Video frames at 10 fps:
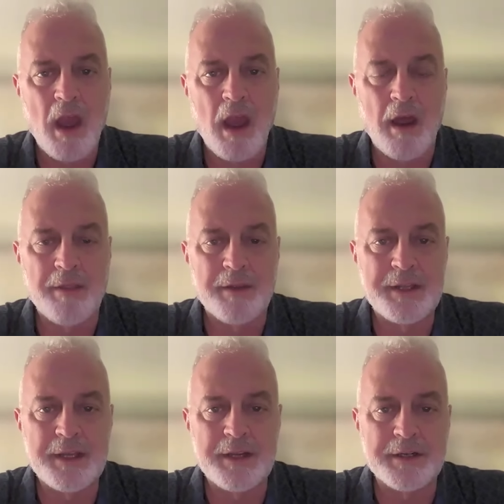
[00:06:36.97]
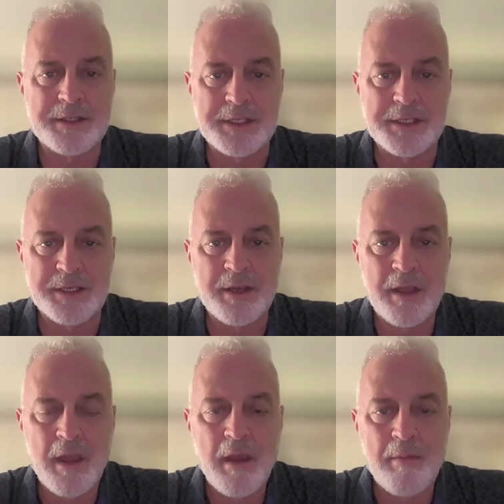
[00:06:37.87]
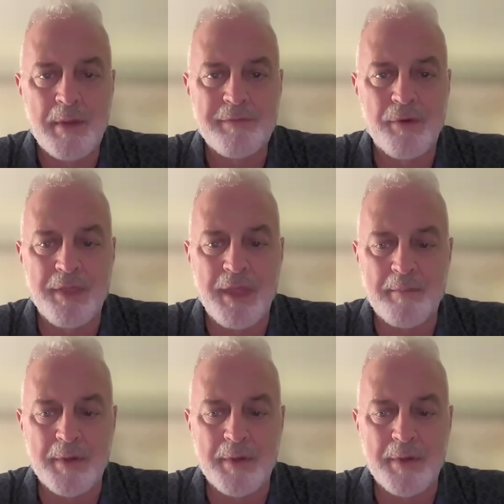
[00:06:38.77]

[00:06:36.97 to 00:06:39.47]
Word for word: uh, the Teeter decision before then.